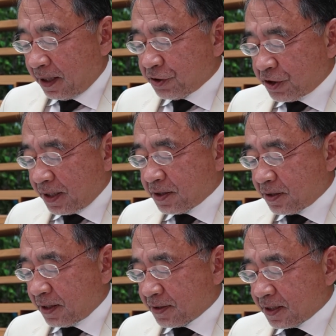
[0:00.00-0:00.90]
And
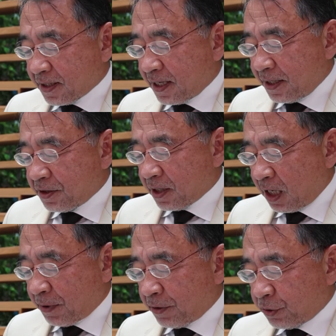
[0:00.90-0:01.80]
just as the sun is
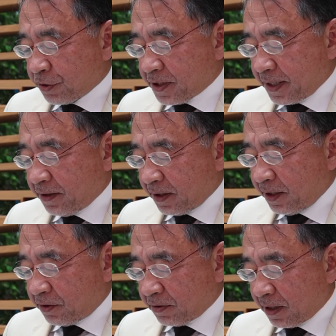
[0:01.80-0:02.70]
about to sink
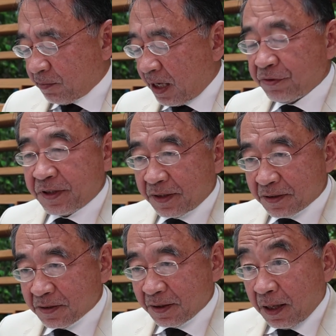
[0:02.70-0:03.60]
into the
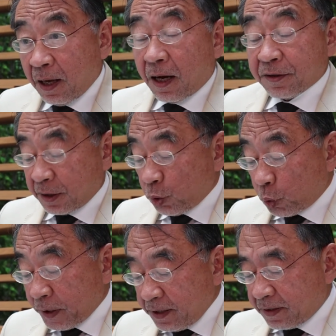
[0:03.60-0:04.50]
mountains. And
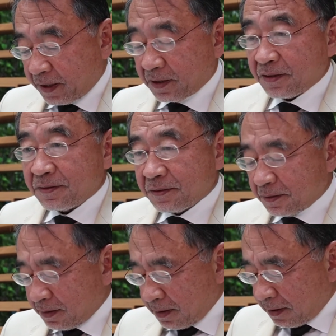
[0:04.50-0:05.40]
in winter,
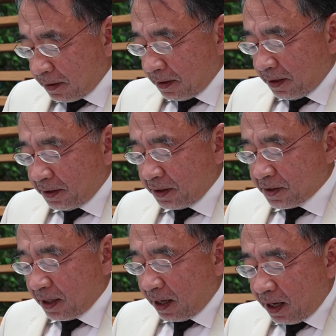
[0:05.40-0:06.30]
it
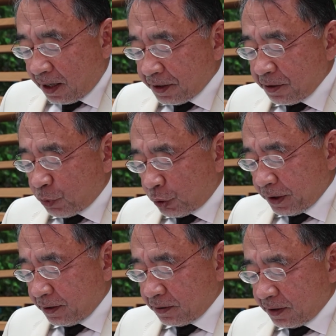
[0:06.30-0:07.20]
is early
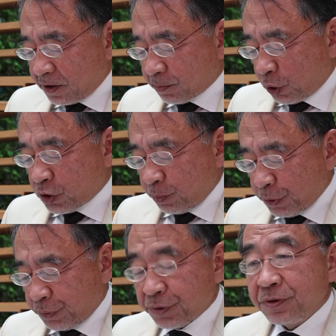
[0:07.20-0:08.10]
morning. It's most
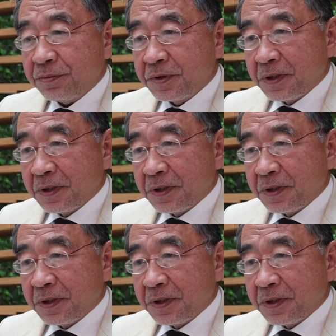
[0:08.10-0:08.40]
beautiful.